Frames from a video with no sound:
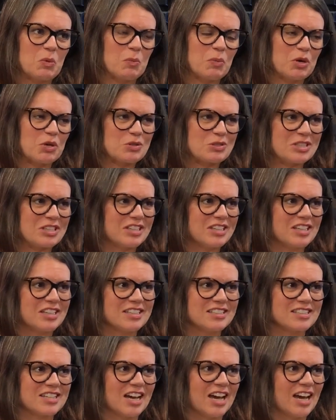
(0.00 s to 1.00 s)
person.
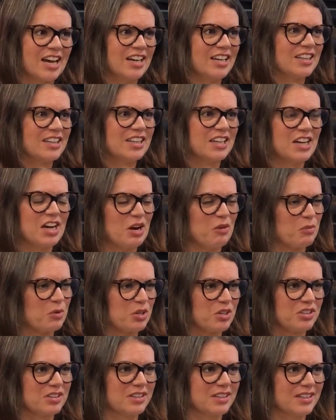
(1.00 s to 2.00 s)
He's got the
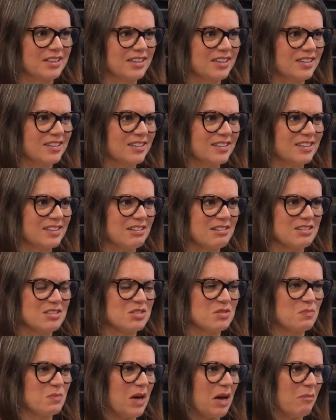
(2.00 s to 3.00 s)
network in
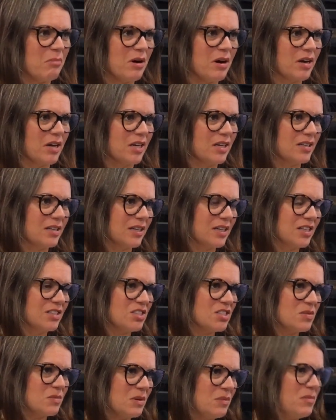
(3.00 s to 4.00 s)
his back pocket. Like,
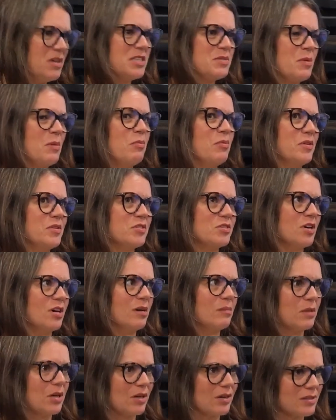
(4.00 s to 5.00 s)
he meets people at
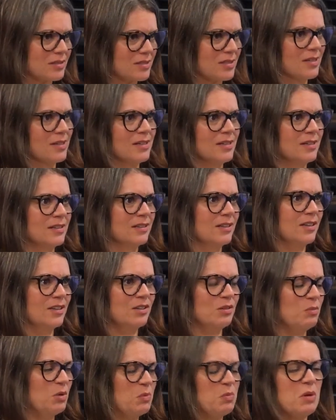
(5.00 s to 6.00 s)
Starbucks. Yeah. Like,
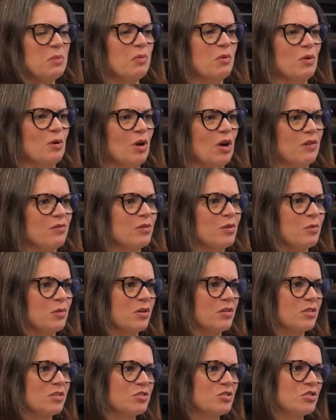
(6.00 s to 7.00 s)
you meet people
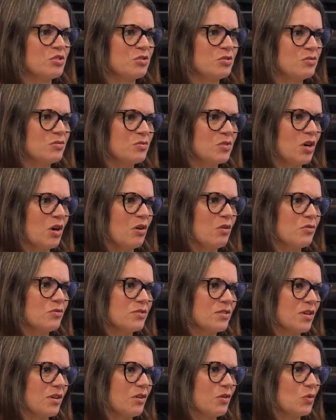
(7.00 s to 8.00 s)
everywhere that you go.
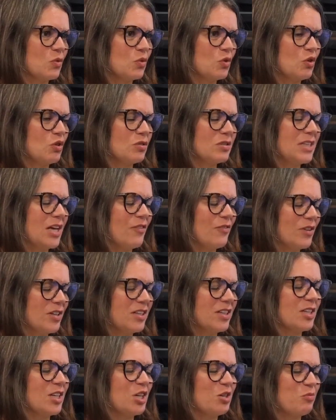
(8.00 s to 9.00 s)
So you're
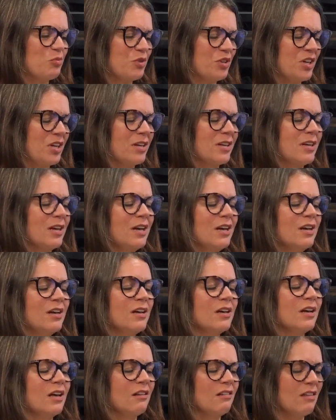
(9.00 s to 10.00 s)
definitely going to bring
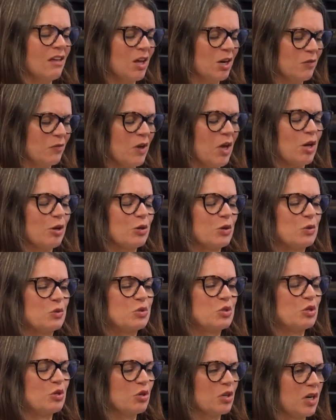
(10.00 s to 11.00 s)
a lot of value
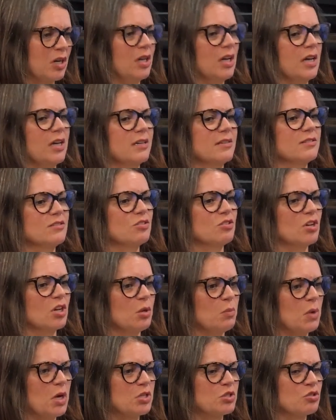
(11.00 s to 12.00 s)
to your clients. You're going
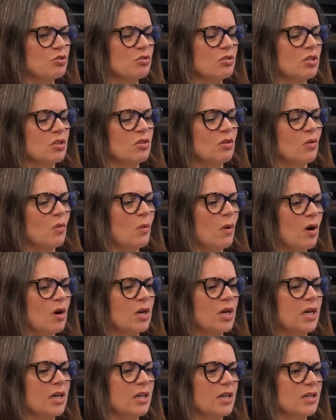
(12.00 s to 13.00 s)
to make sure that they're
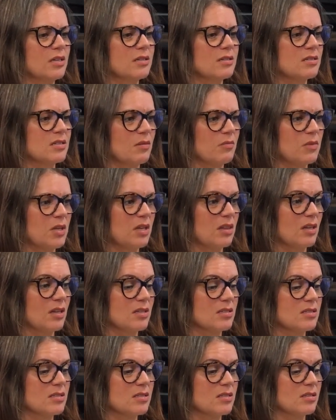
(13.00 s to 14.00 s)
walking into something
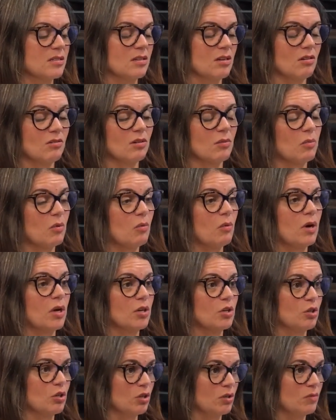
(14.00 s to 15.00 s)
that's, number
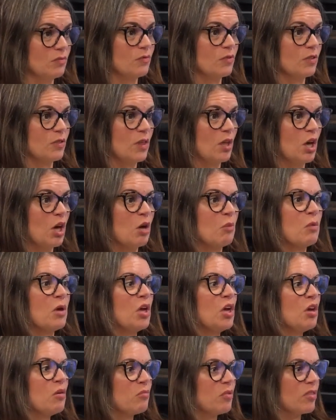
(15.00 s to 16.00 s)
one, good for them,
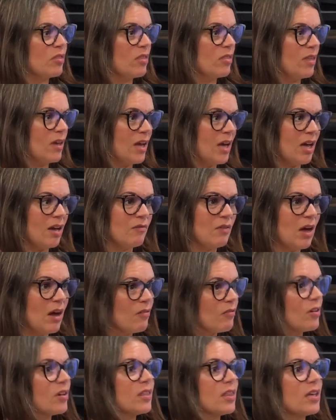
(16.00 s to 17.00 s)
but that they have
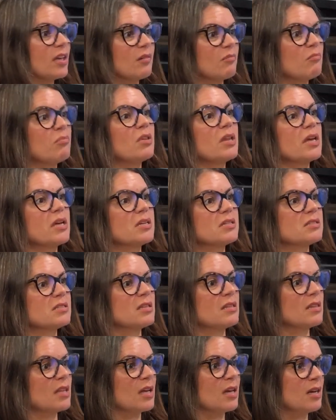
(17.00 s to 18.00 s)
everything in place
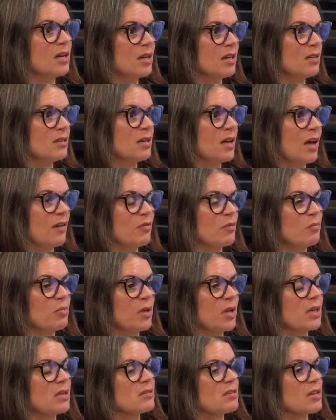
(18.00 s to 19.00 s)
that they need to have in
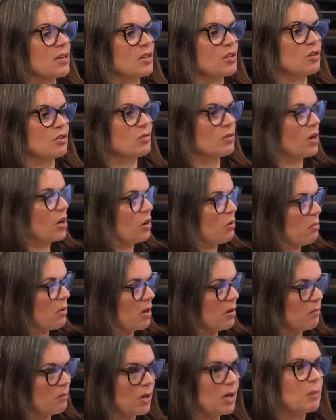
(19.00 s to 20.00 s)
place, like your
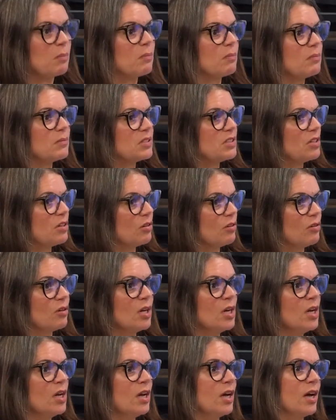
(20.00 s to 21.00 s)
Airbnb deal
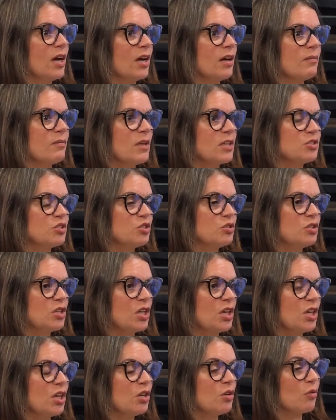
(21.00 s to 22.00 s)
that you
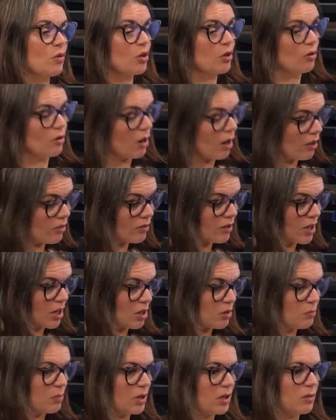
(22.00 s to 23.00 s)
did, or your other
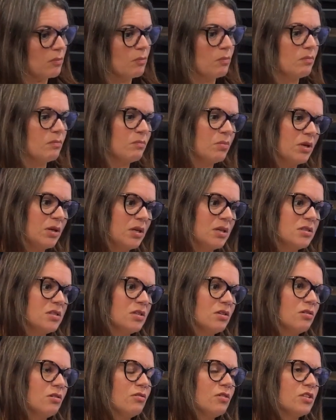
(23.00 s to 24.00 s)
Airbnb
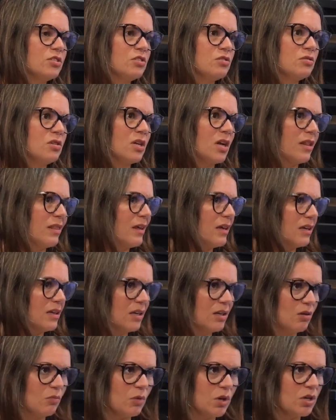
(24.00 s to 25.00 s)
deal that you did. I think it
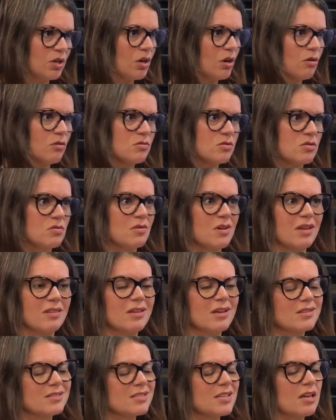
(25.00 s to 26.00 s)
needed windows and you got
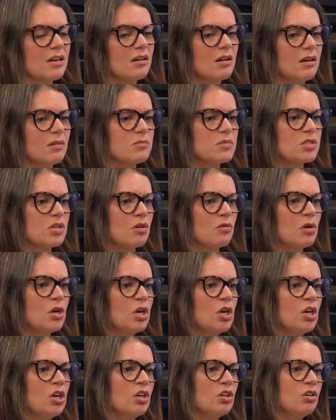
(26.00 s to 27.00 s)
that set up. Yeah. So
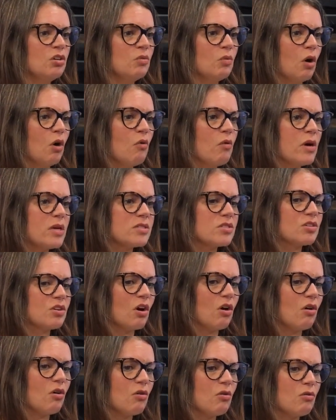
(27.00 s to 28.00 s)
you always
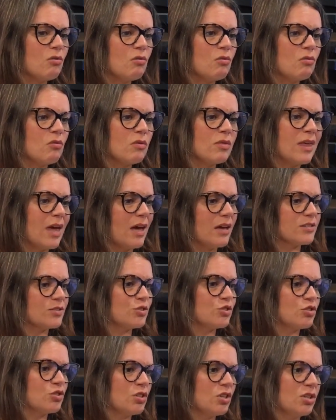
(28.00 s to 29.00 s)
go the
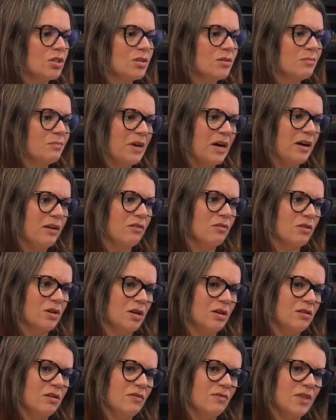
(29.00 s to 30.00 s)
extra mile, and
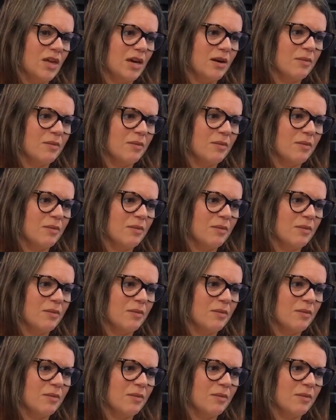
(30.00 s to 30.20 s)
I love that